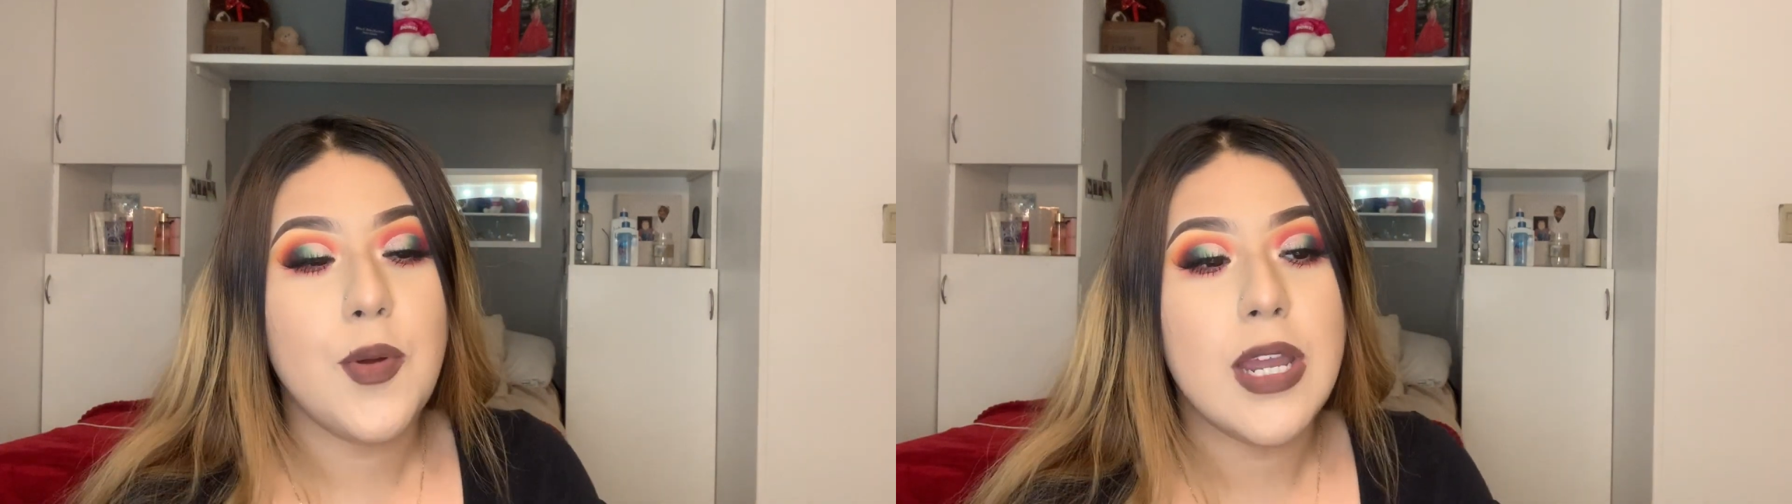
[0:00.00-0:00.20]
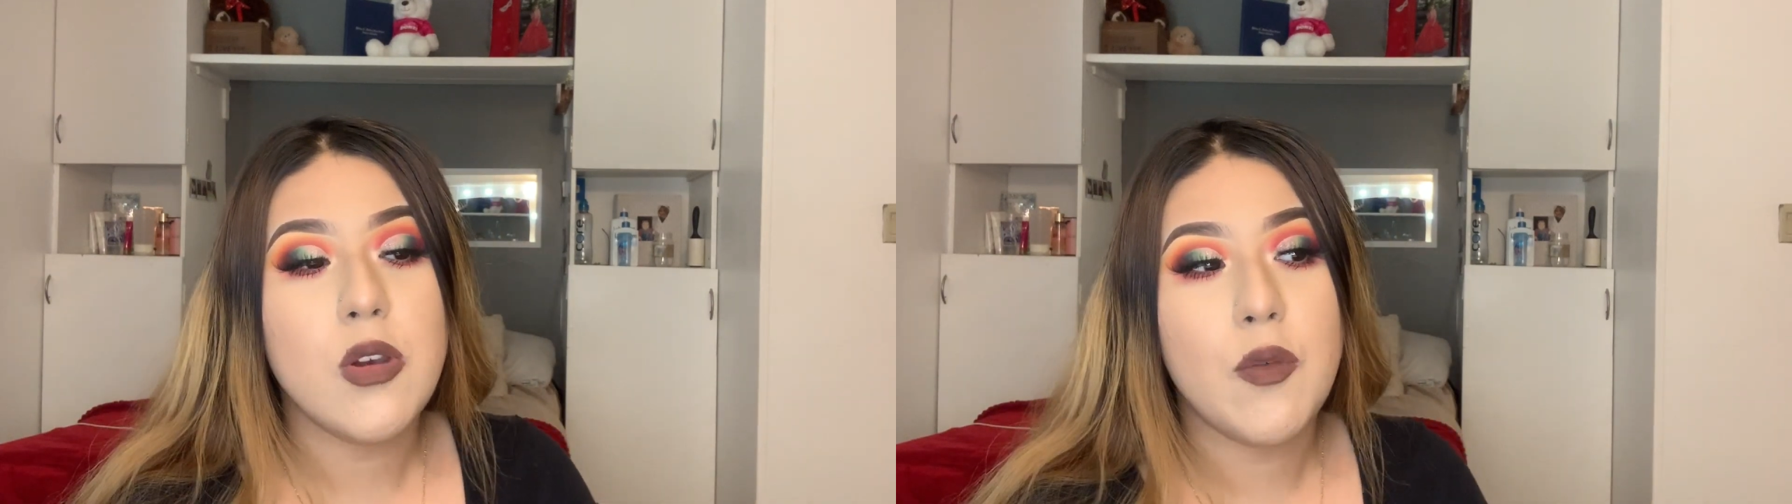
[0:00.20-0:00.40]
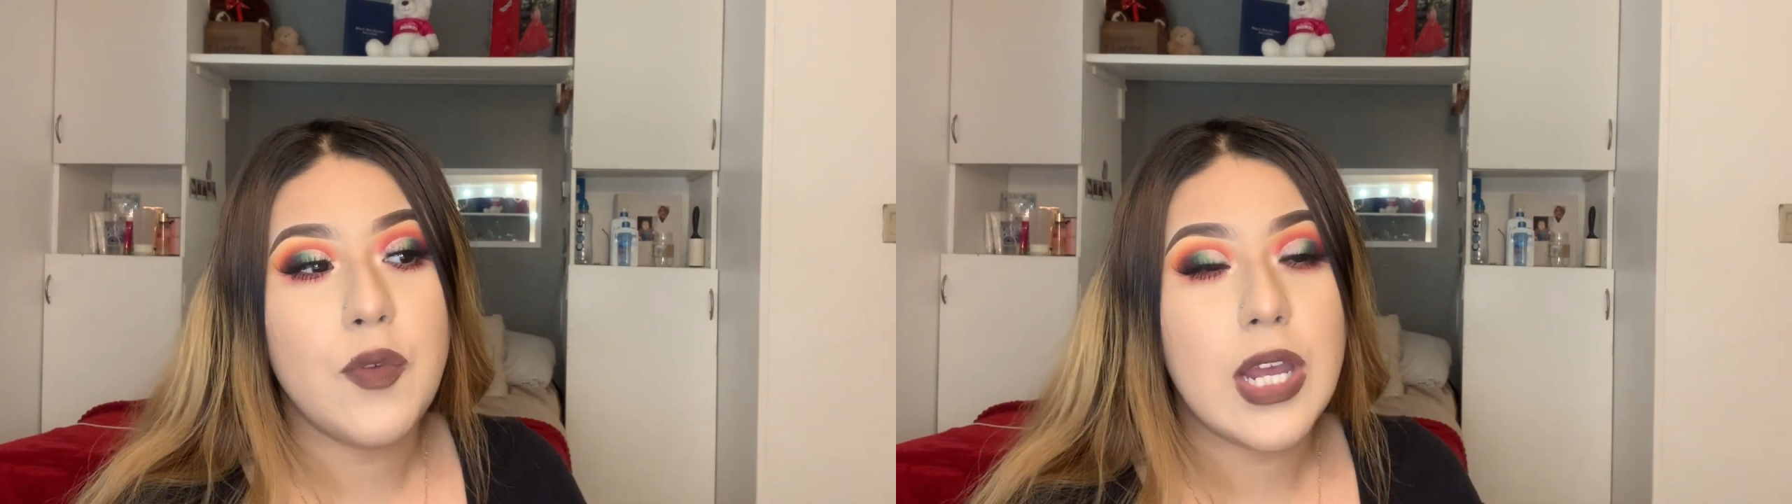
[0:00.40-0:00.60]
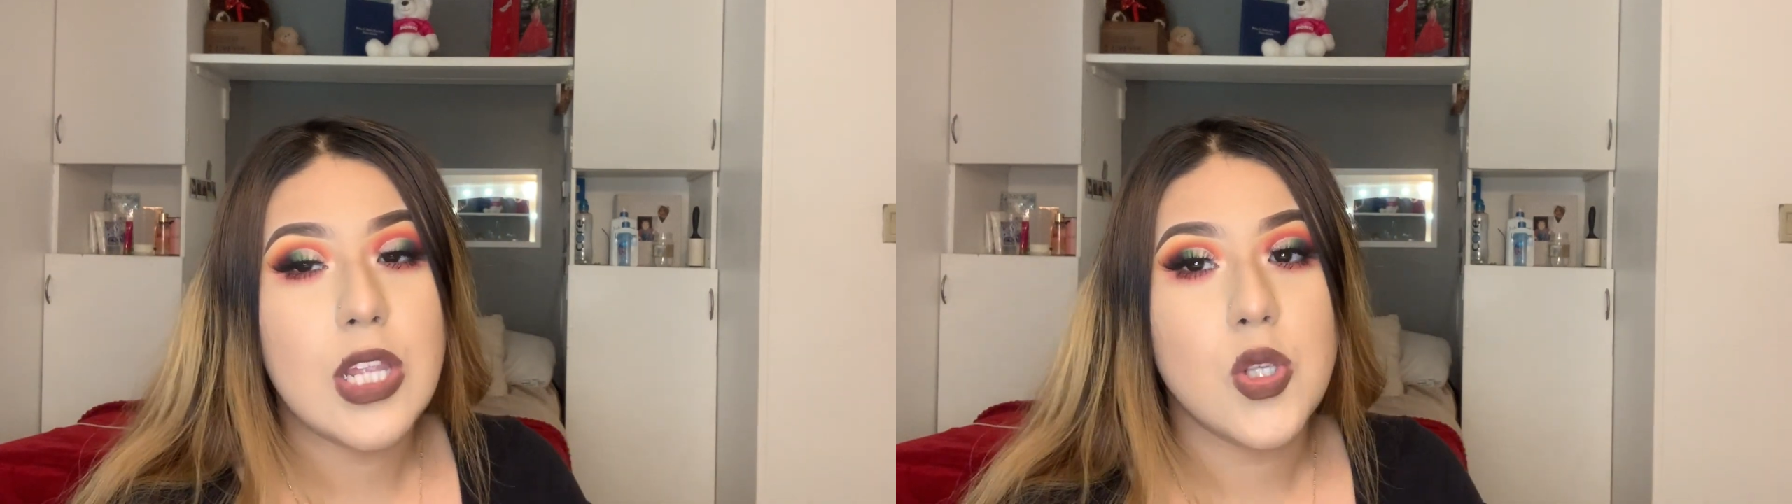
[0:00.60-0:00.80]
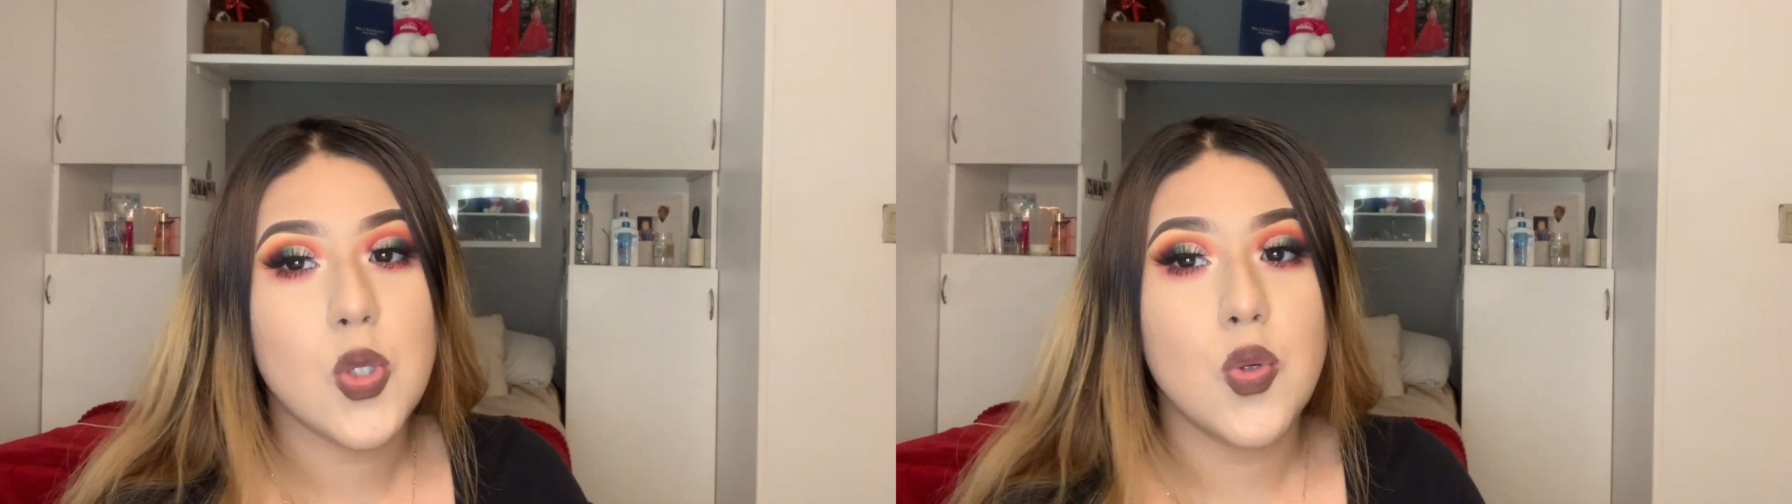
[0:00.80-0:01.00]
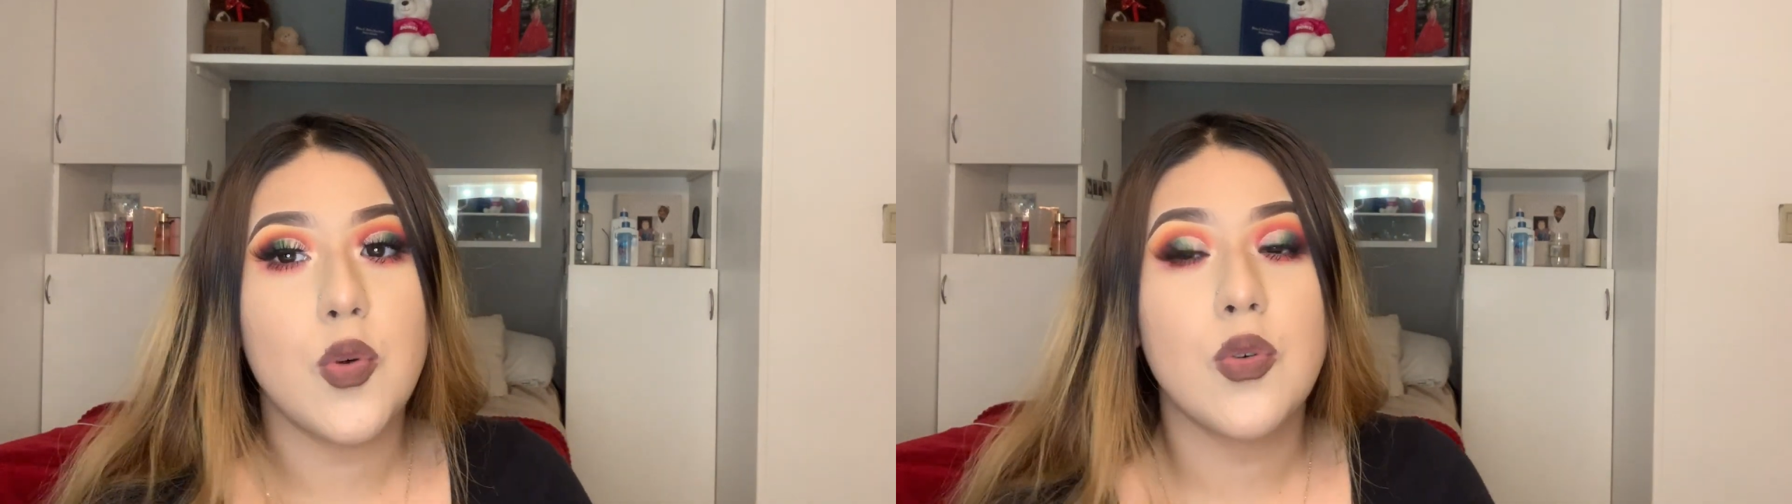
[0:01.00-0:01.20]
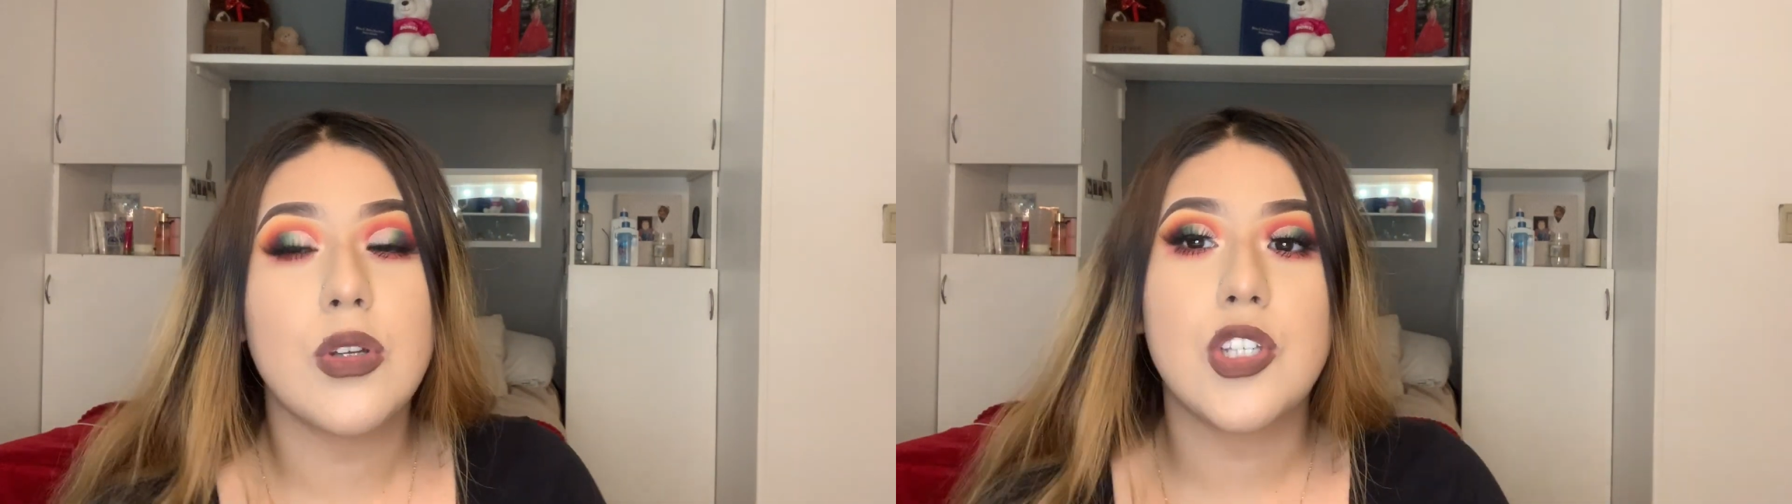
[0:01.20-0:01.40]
And don't forget to